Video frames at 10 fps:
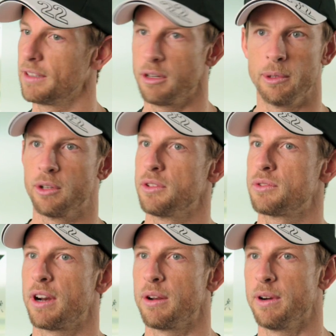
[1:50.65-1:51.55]
they'll be on it
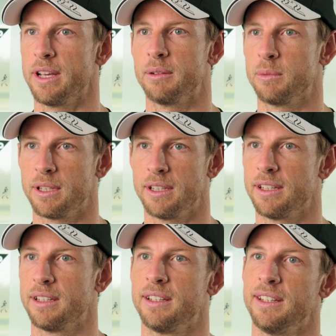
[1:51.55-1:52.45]
straight away, and
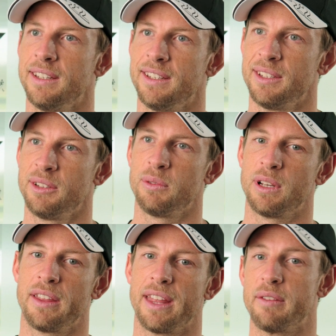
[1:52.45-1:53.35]
we'll
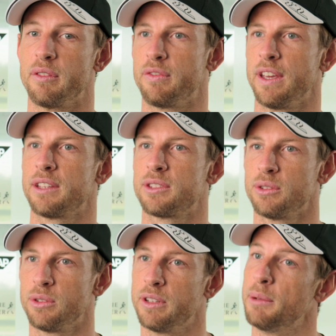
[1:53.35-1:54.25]
either have a fix
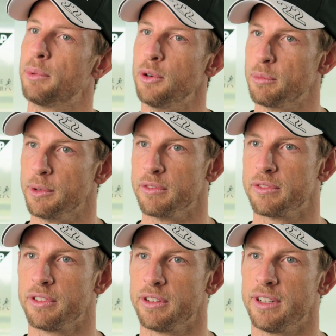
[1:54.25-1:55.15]
or an improvement
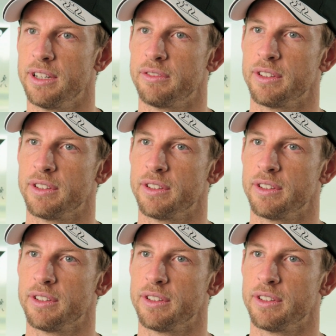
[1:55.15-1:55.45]
for